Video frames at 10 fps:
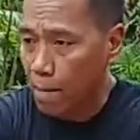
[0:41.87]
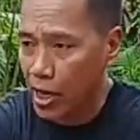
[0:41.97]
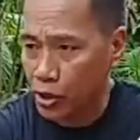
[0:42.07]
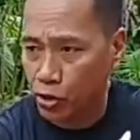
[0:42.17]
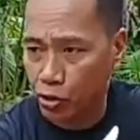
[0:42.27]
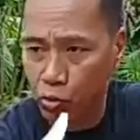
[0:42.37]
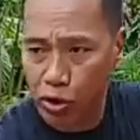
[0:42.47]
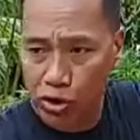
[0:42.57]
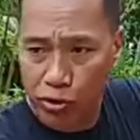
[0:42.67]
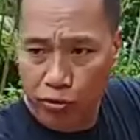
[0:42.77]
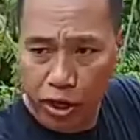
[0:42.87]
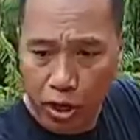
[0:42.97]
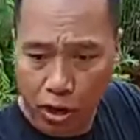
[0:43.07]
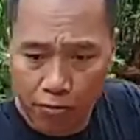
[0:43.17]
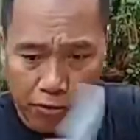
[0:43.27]
Make sure when you
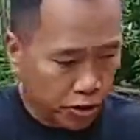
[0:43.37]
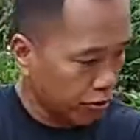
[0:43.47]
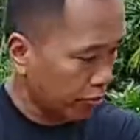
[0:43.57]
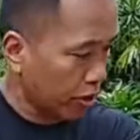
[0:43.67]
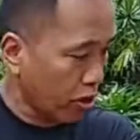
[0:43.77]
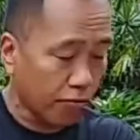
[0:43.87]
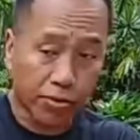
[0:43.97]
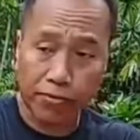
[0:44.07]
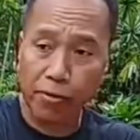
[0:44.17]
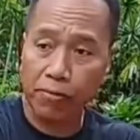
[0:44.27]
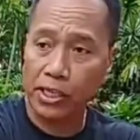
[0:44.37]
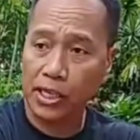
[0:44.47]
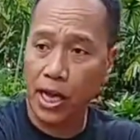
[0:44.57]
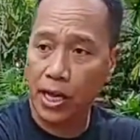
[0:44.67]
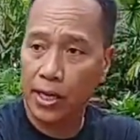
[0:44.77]
recover, you recover from the
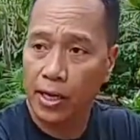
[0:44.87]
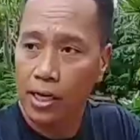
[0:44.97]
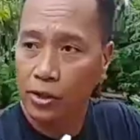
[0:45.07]
side.